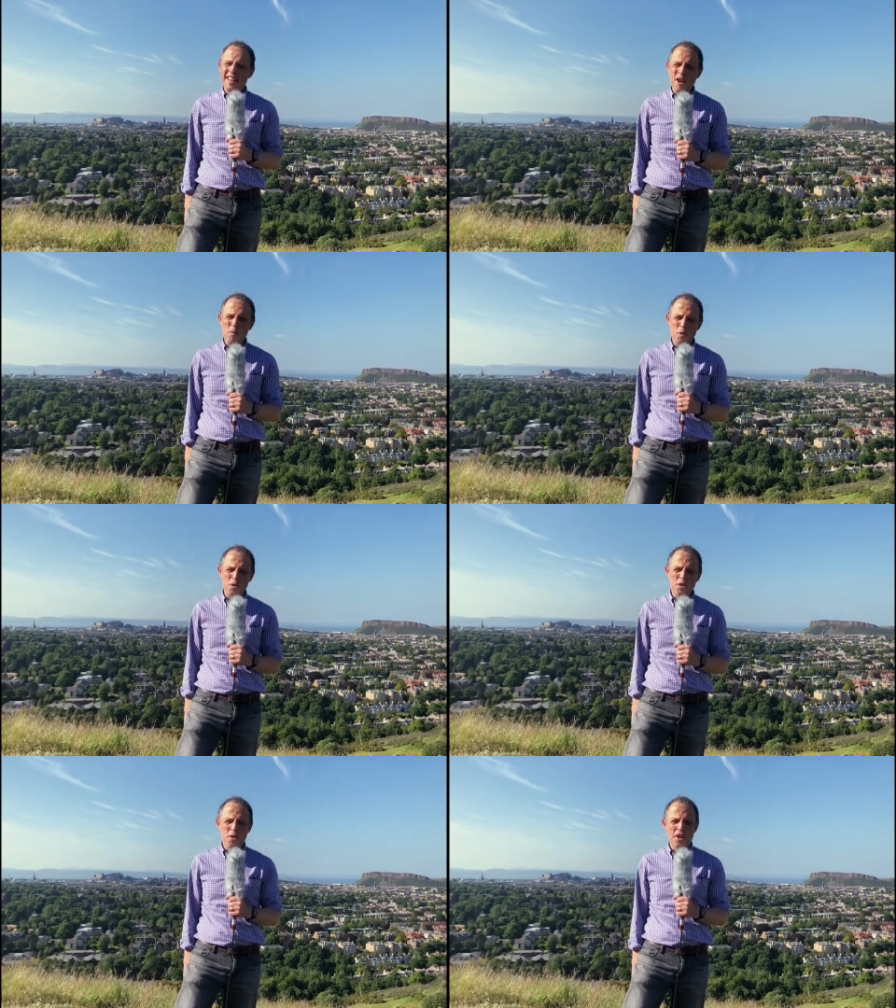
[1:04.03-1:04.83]
help
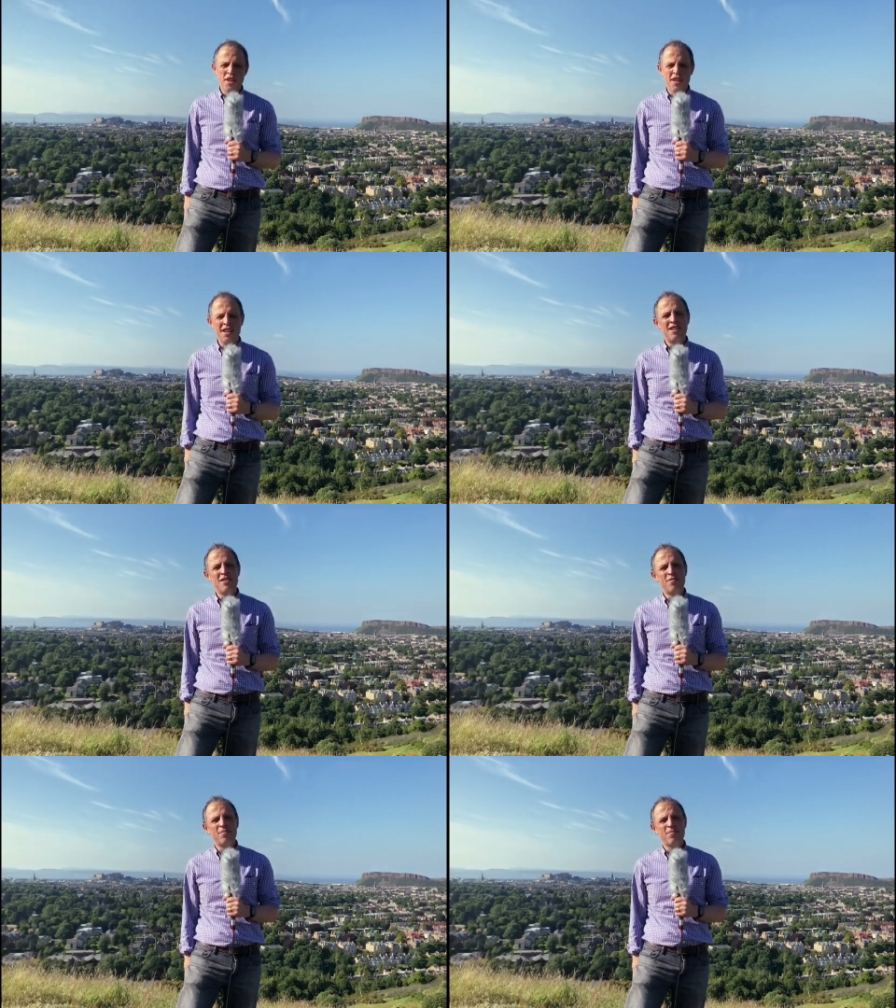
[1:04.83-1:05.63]
those who are in need.
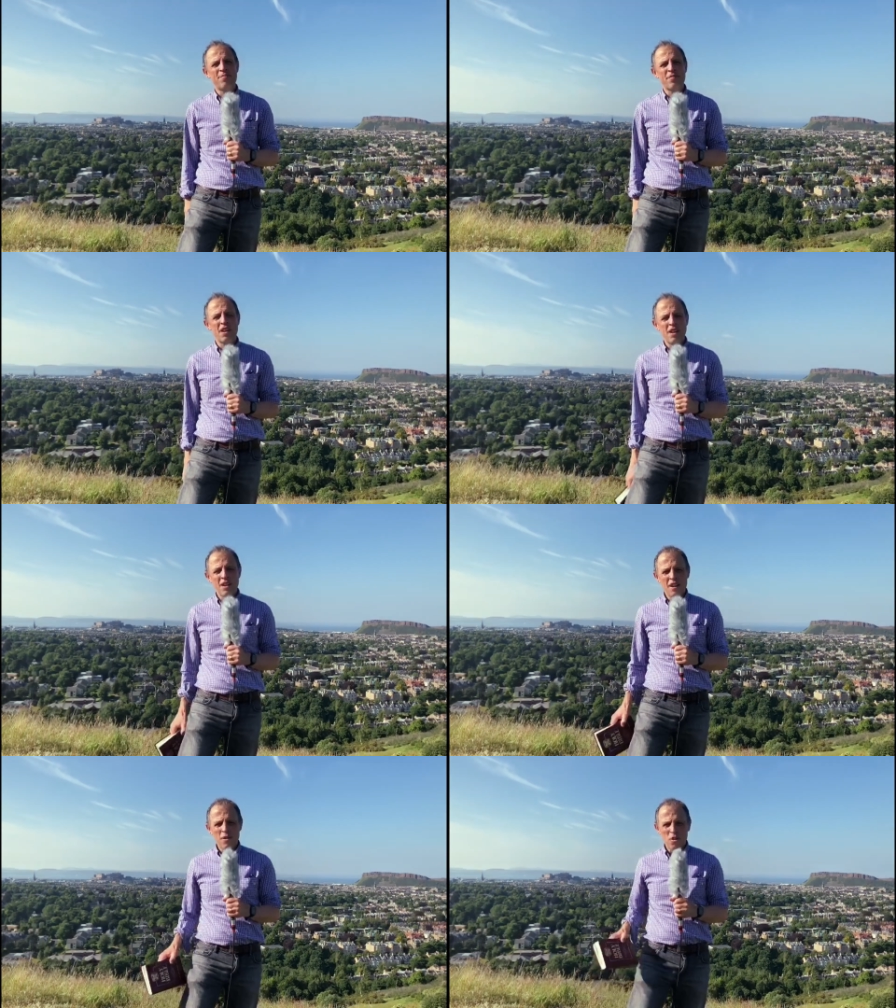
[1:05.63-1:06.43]
I'm